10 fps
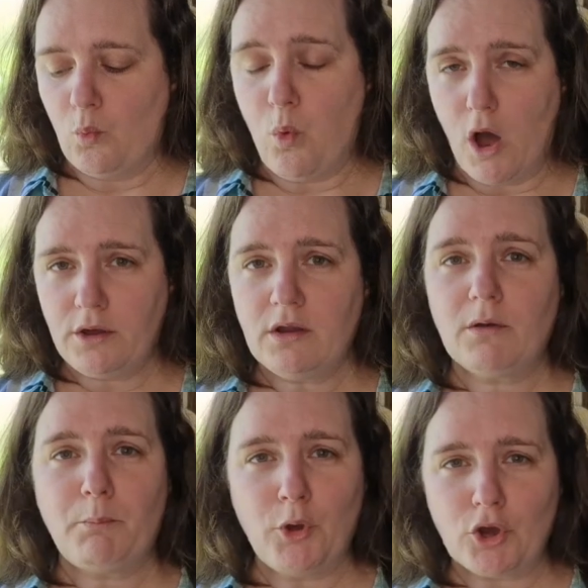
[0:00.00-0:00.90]

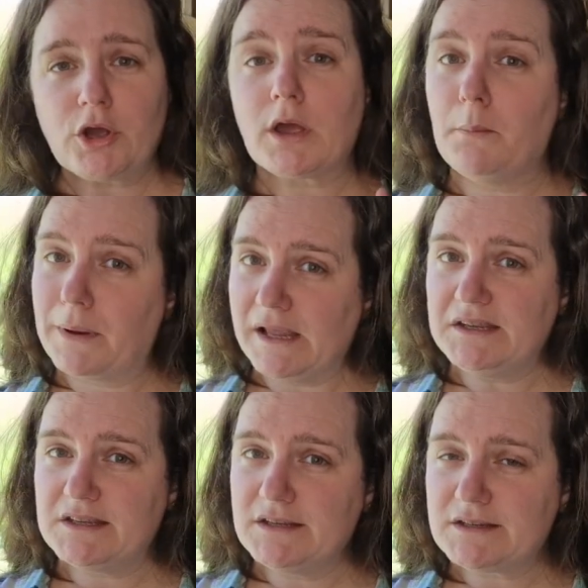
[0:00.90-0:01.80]
One book
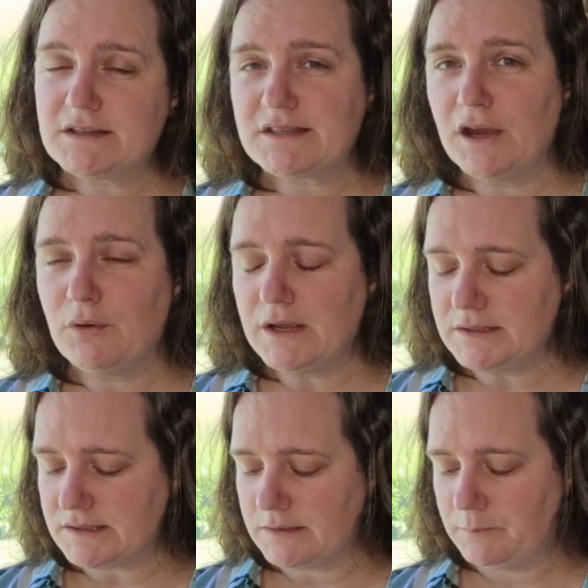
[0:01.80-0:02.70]
completed a
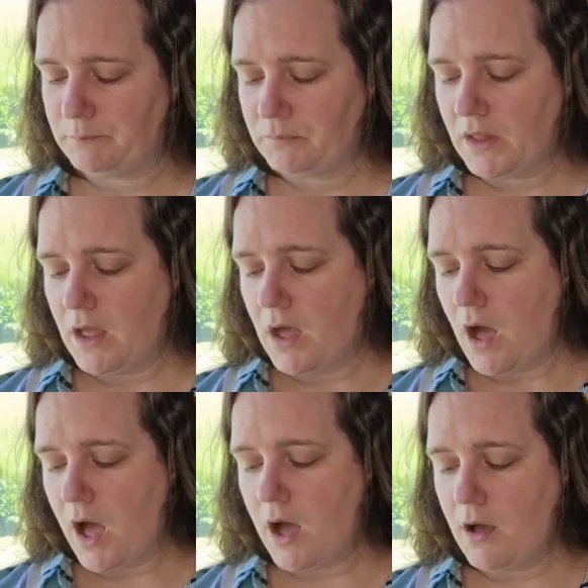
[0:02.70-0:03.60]
series
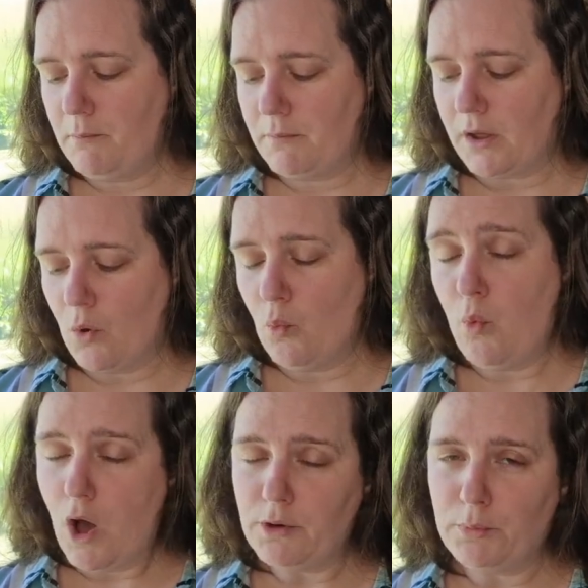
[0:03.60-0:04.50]
um,
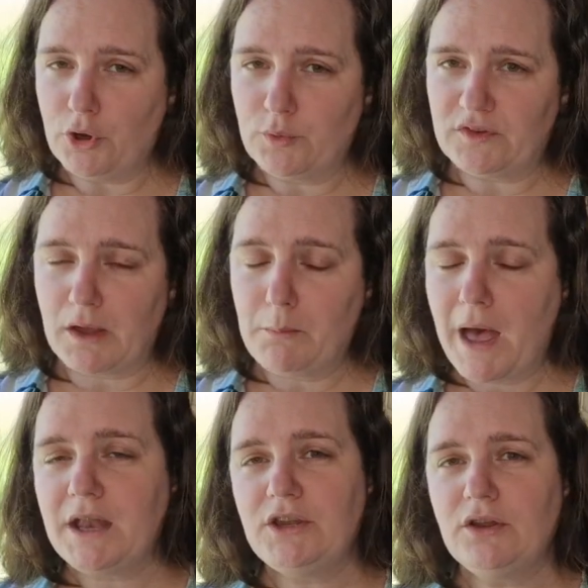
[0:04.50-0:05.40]
one book was a
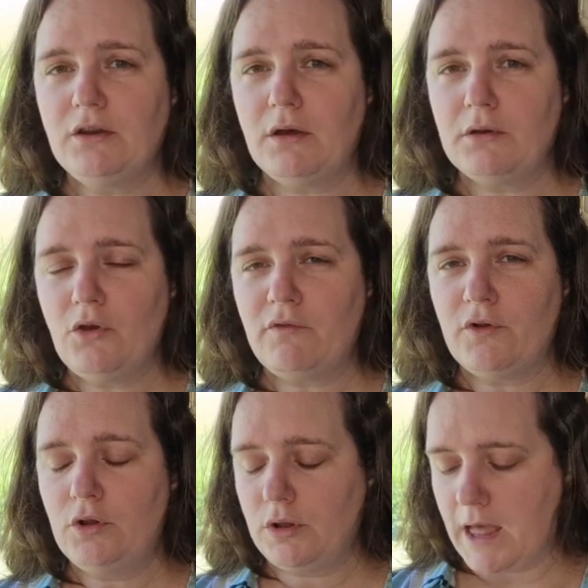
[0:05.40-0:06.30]
companion
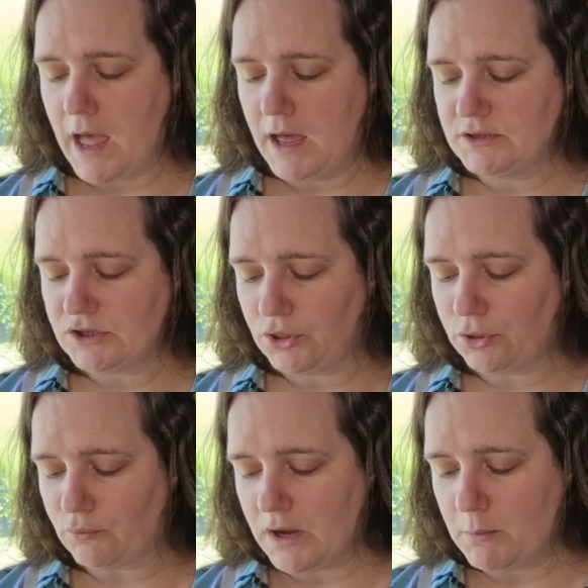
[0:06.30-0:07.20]
novel and
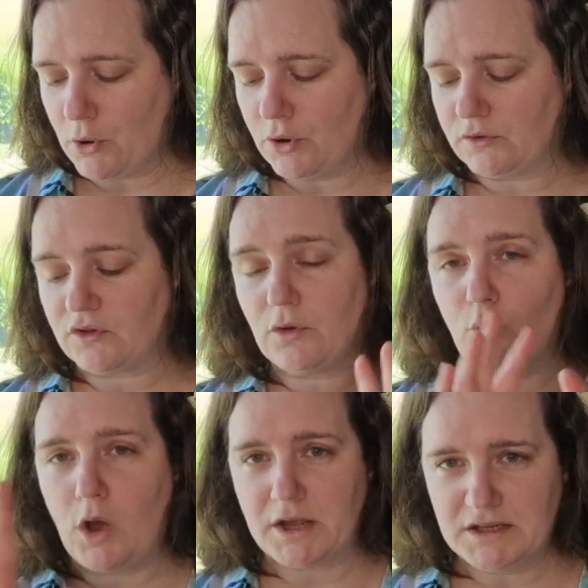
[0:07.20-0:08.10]
three books
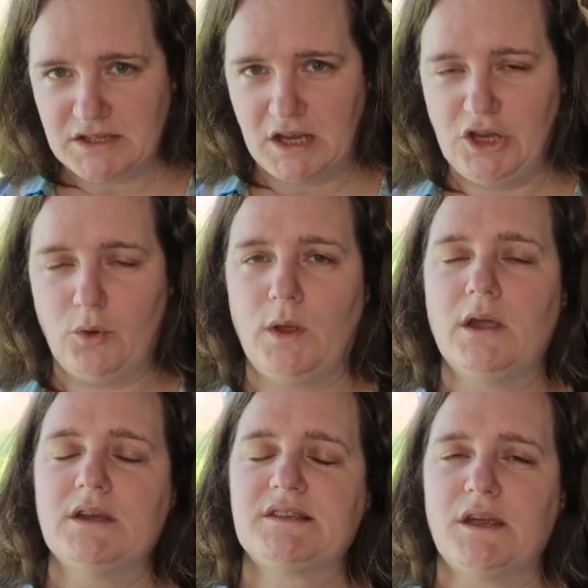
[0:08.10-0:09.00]
were
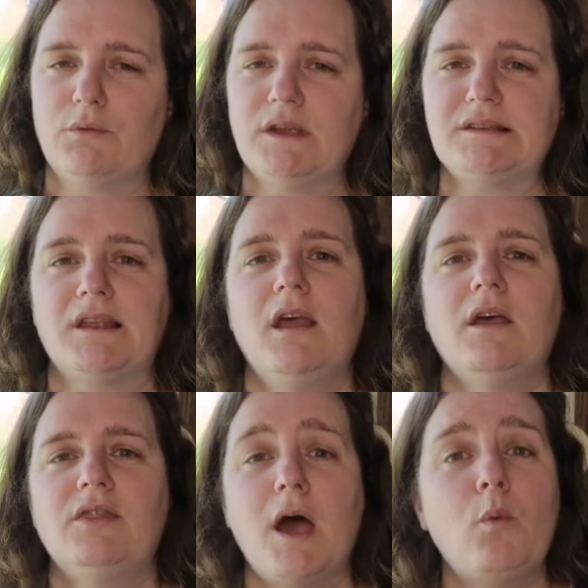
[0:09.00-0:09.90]
continuing a series.
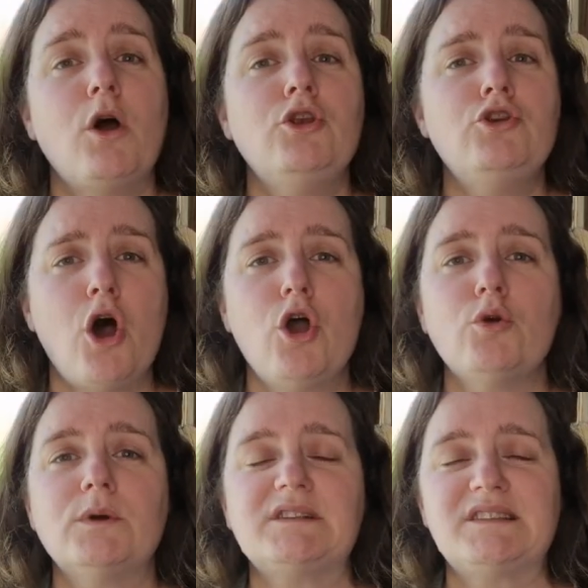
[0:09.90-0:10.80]
There were
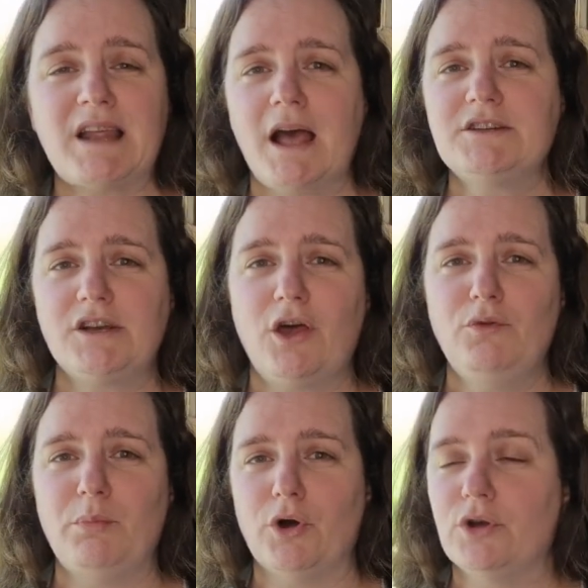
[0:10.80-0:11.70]
no
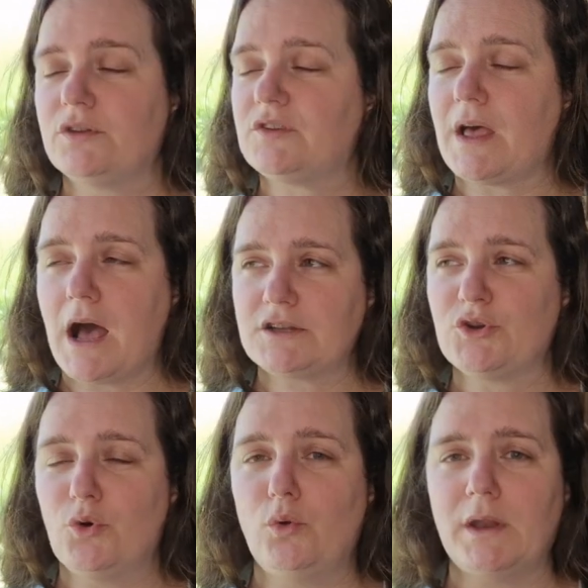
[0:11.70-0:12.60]
standalone books
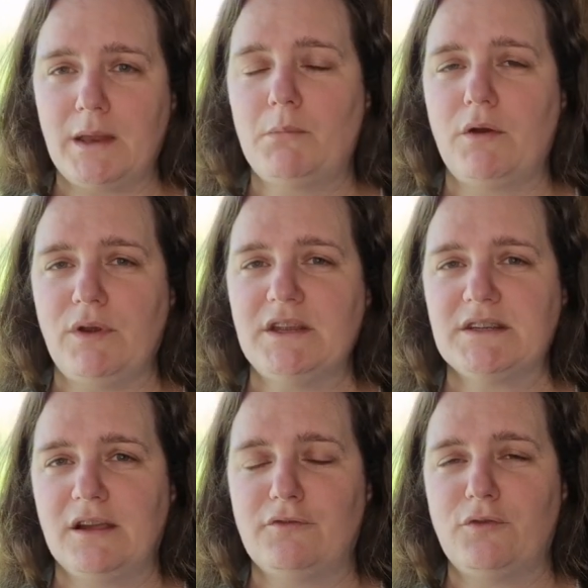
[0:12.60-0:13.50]
at all in my
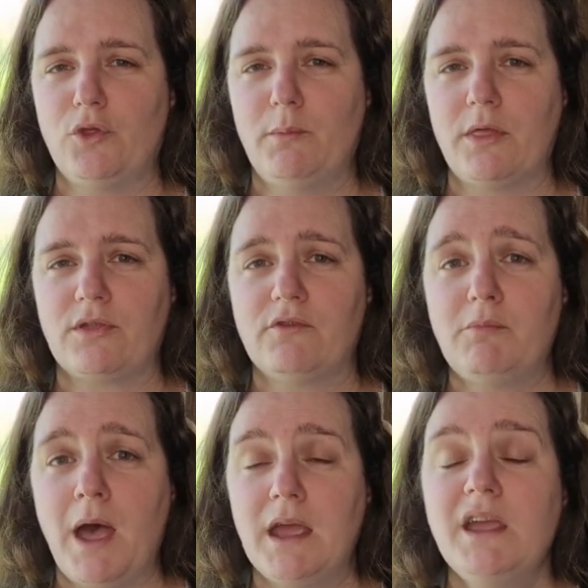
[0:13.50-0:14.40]
reading for the month
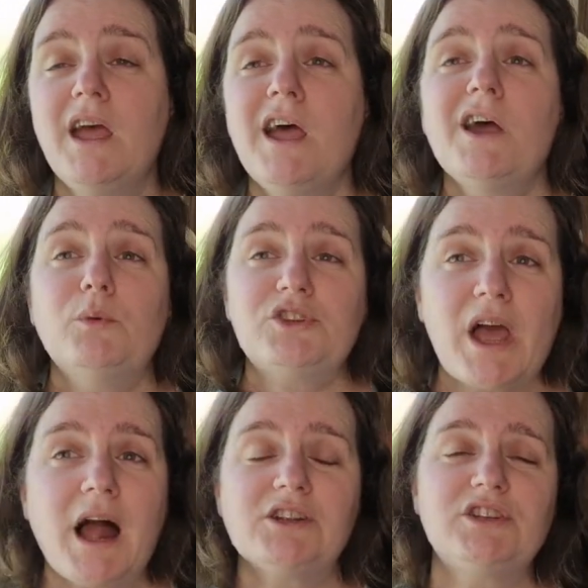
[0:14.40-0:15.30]
of May,
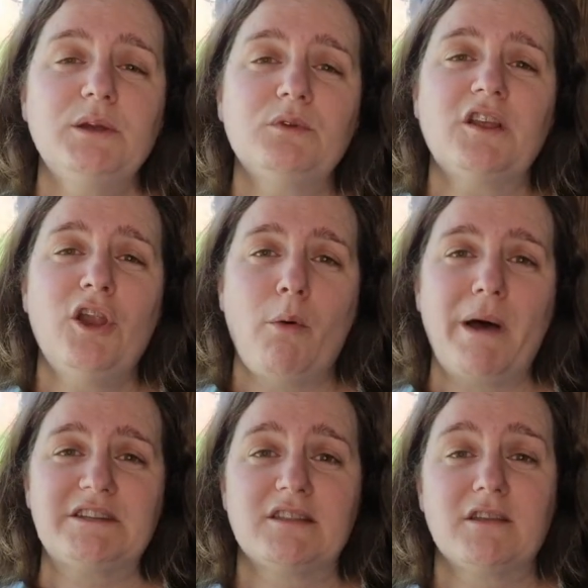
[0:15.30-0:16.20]
which actually was a lot
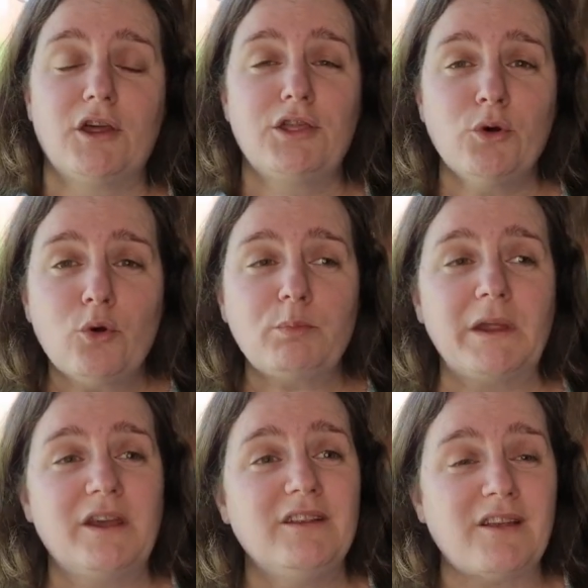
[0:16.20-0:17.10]
better than I thought
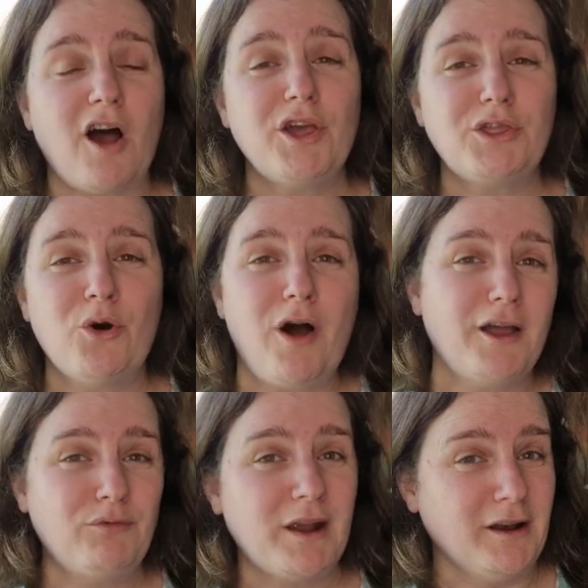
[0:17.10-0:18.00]
because I thought
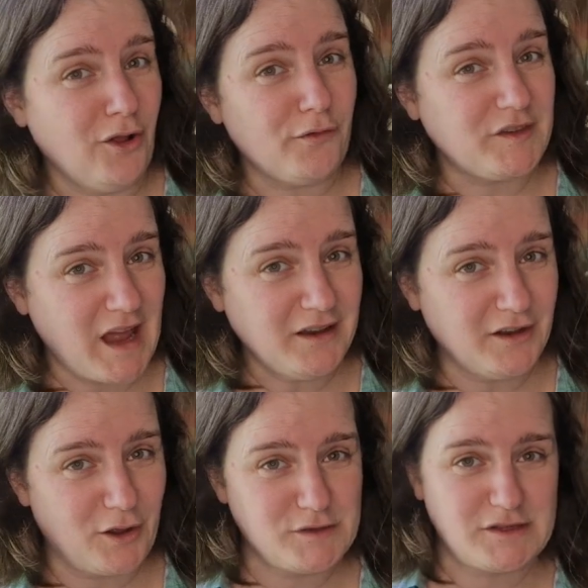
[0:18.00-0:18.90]
I'd read a lot of
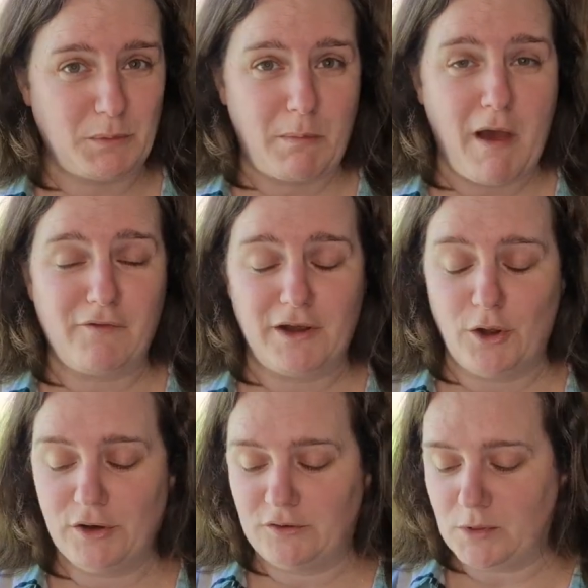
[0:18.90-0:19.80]
standalones to be
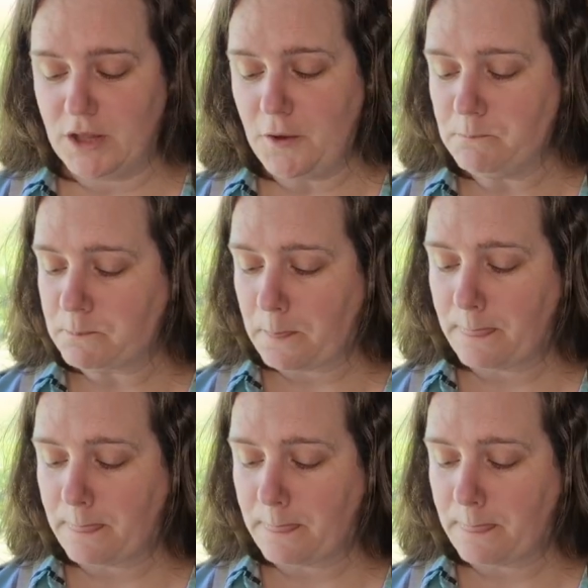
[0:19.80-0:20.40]
perfectly honest with you.